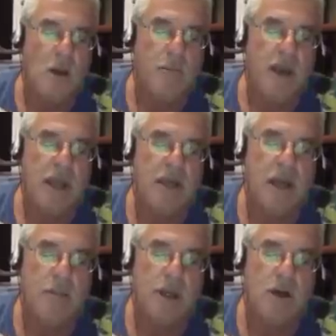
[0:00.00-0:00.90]

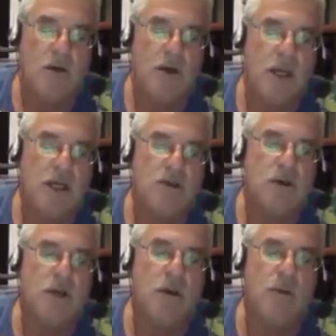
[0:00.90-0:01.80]
pandemic, okay?
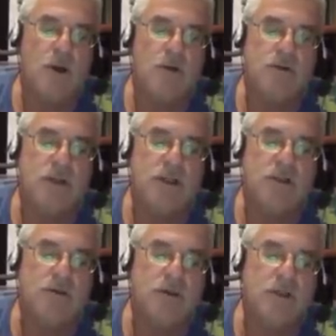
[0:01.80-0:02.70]
So anyone who says
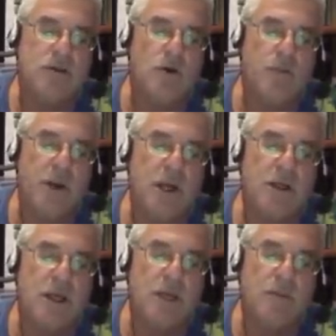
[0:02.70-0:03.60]
there is no
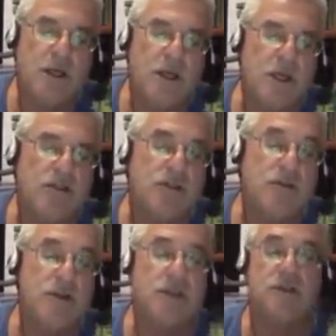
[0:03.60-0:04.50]
pandemic, yes,
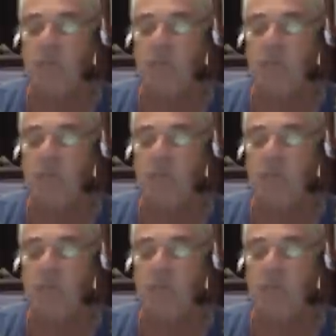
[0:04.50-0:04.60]
there is a